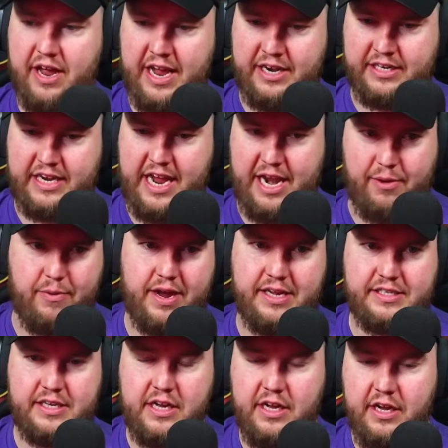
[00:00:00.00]
And
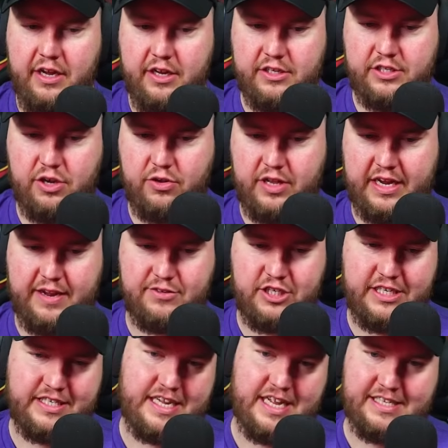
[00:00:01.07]
anyways, so like if
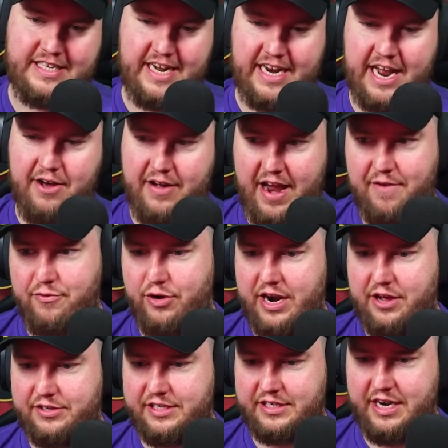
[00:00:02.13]
she's getting taken out, everyone
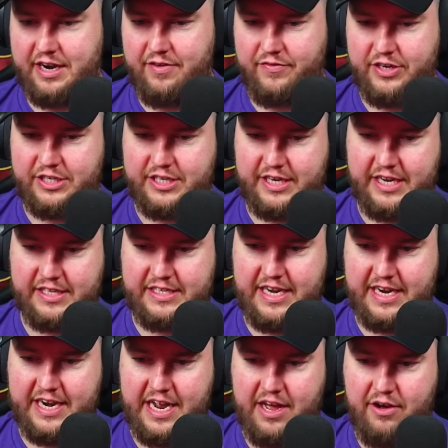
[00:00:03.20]
else is going to eventually get
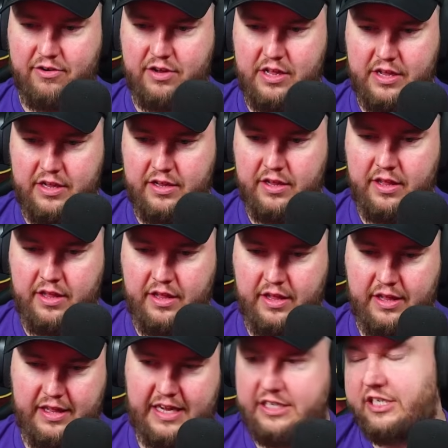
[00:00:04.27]
taken out.
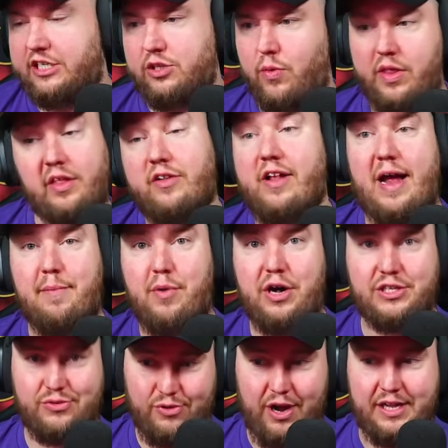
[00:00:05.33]
That's just the way the clan
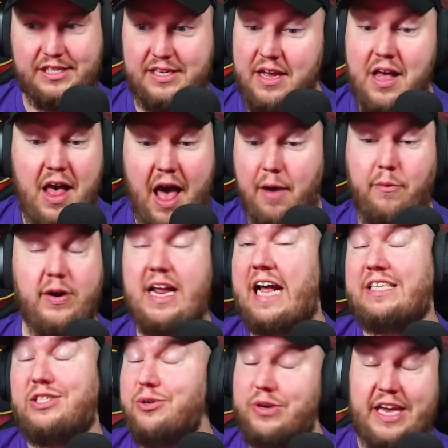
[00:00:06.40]
boss runs. And we got
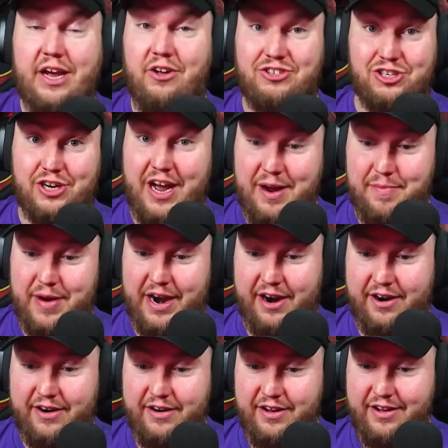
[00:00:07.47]
2-key Ultra
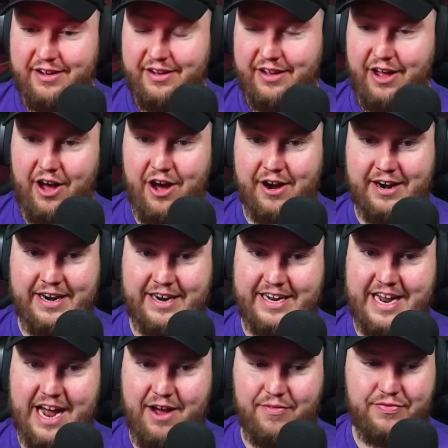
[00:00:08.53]
Nightmare on an
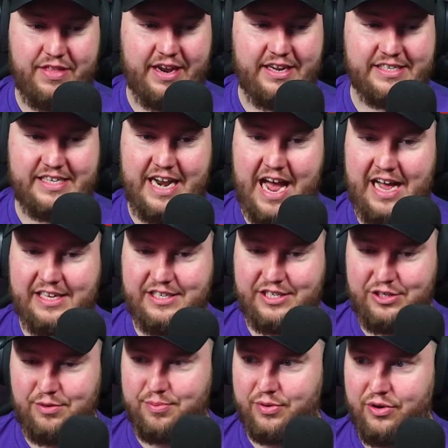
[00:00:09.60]
account that is not
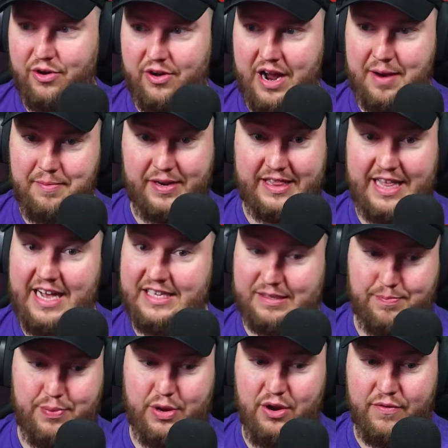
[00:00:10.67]
super old. I mean, that's
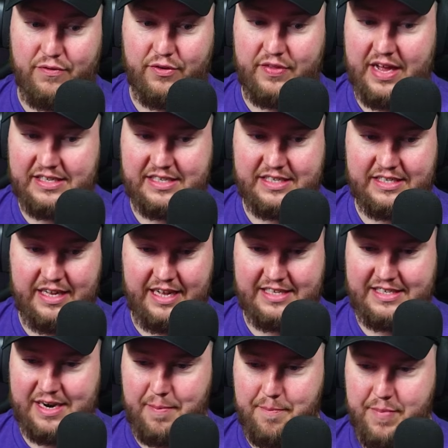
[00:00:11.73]
beautiful. That's
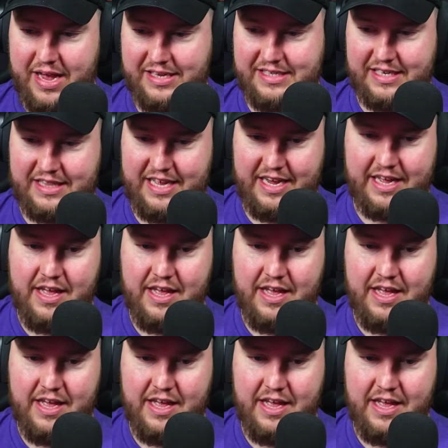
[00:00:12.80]
an amazing thing.